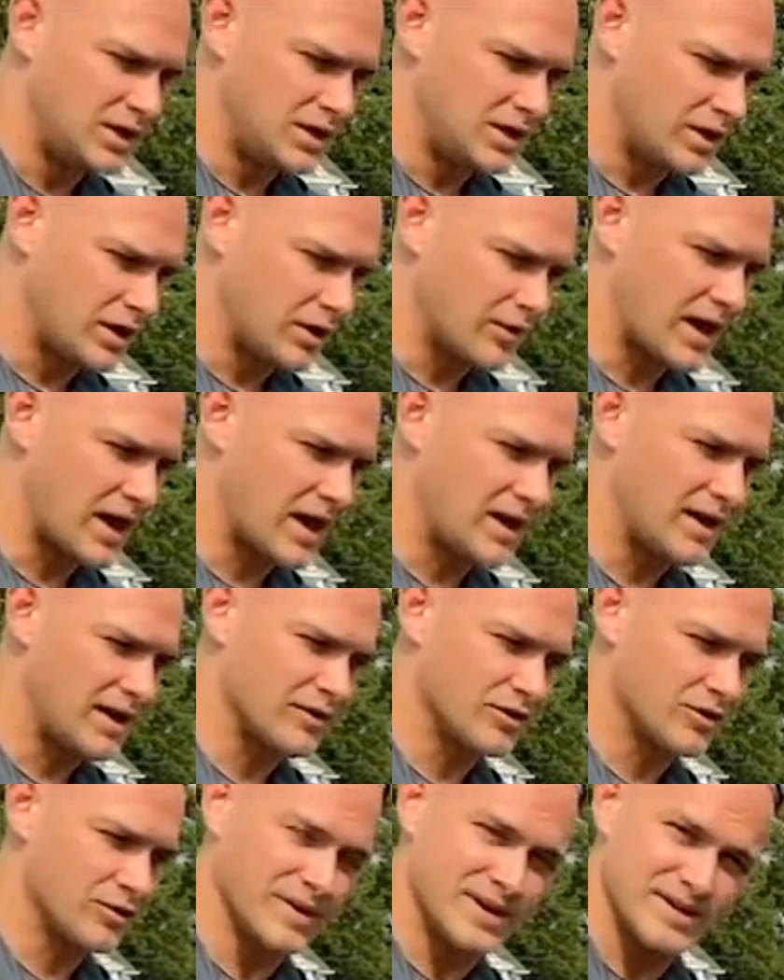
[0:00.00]
Okay,
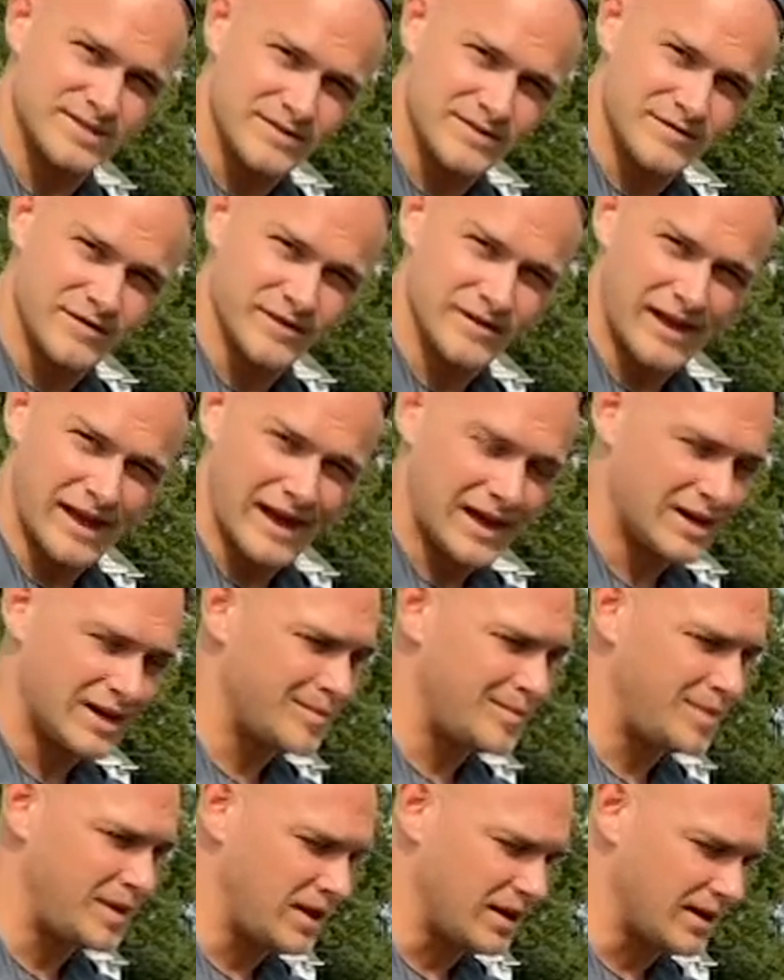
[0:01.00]
the reason for that
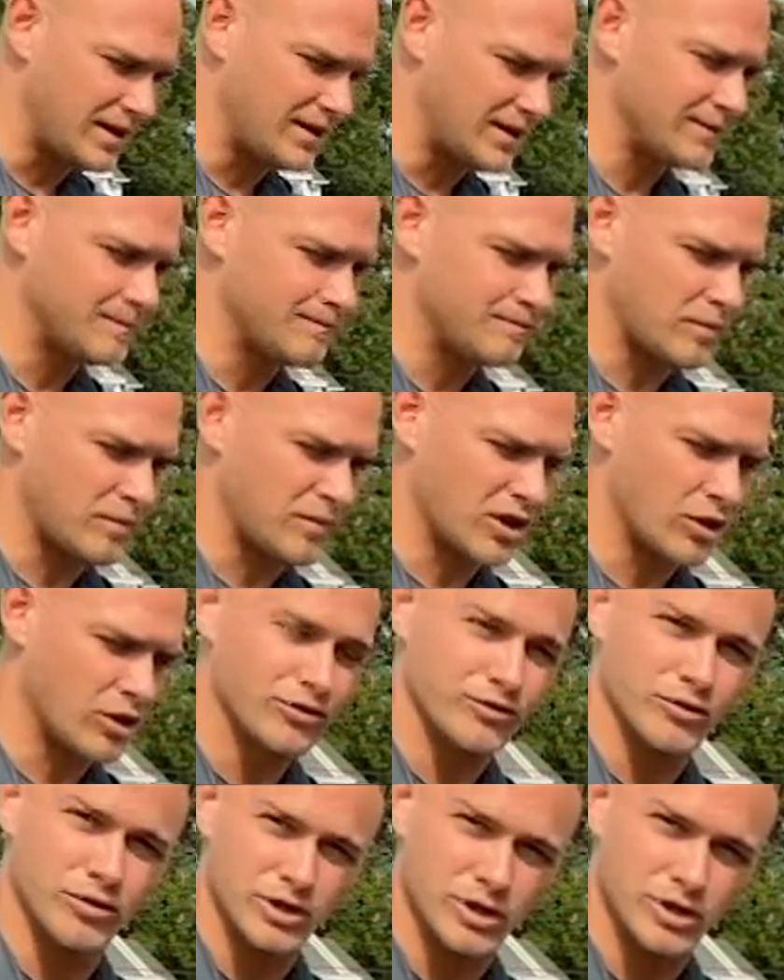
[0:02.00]
being, I'm going to go
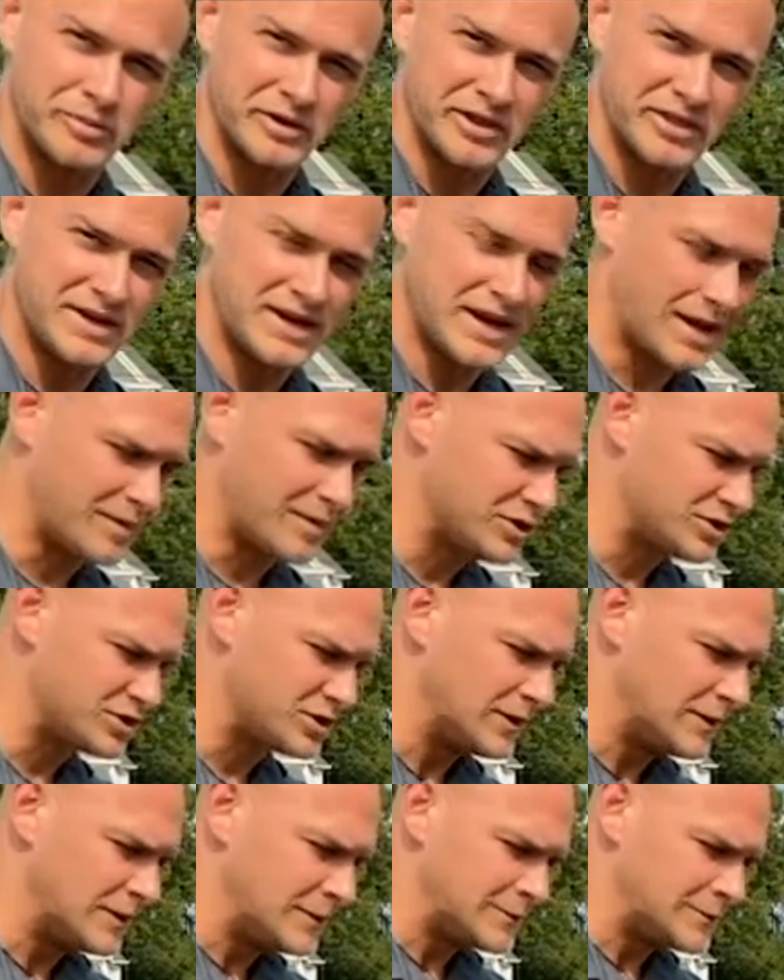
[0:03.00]
through a little bit of the
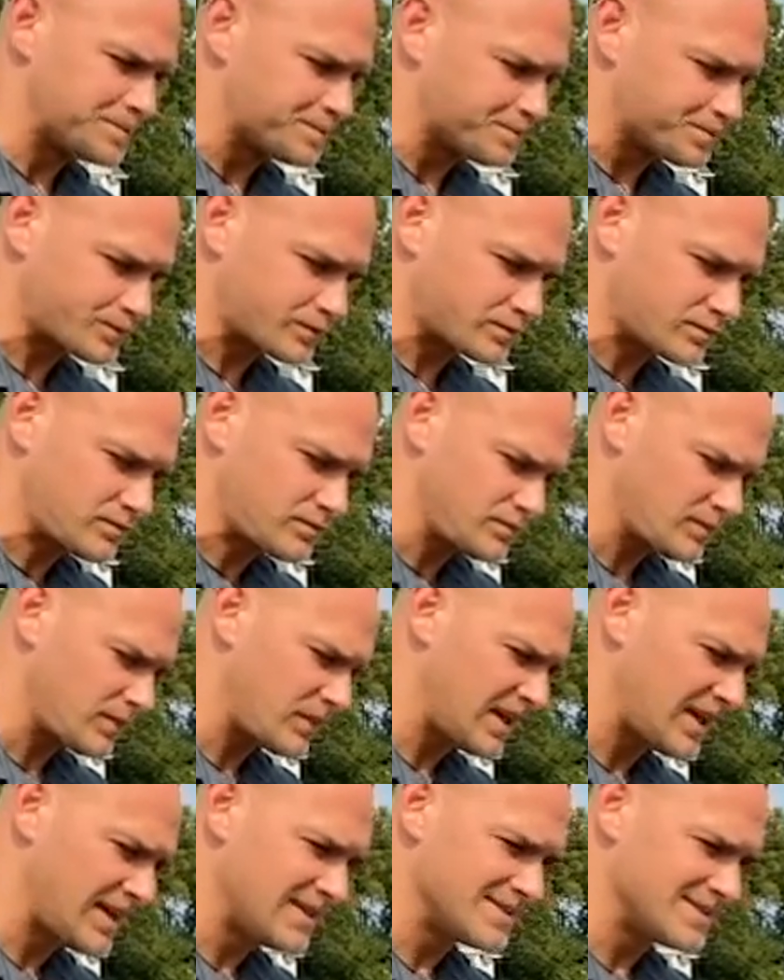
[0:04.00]
damage,
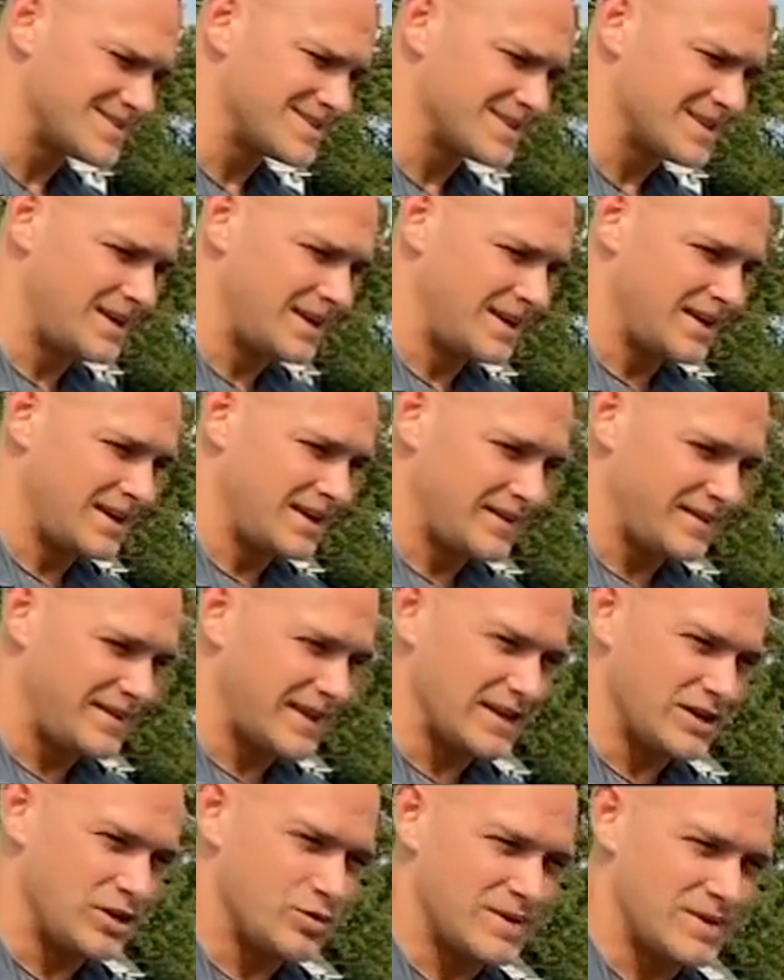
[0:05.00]
is
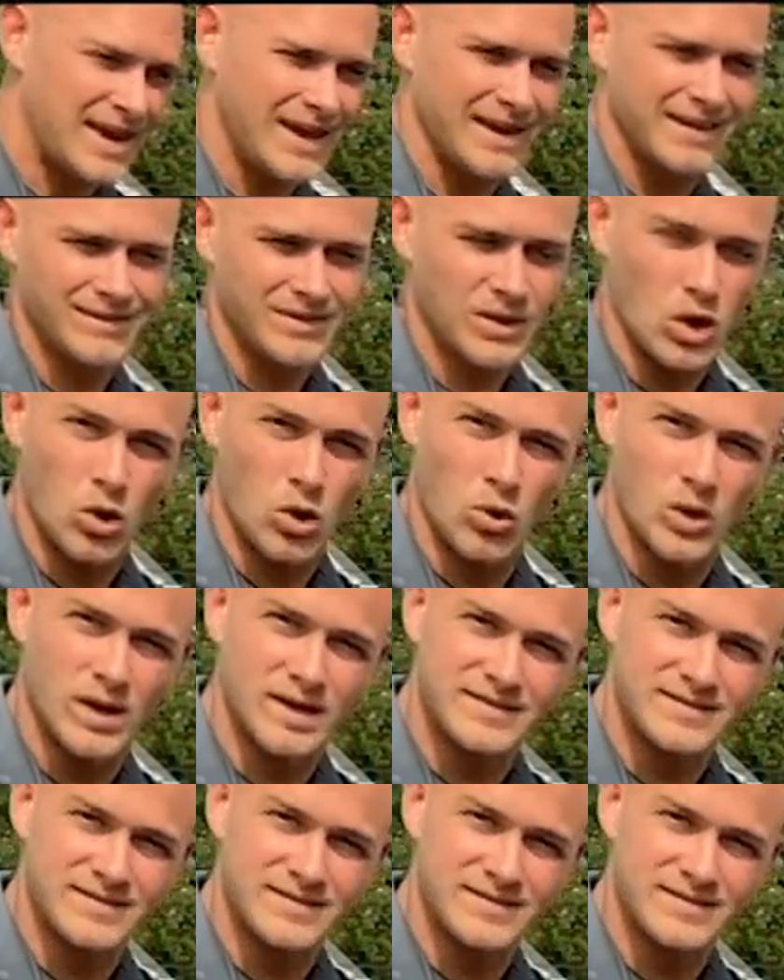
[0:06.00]
that you can't always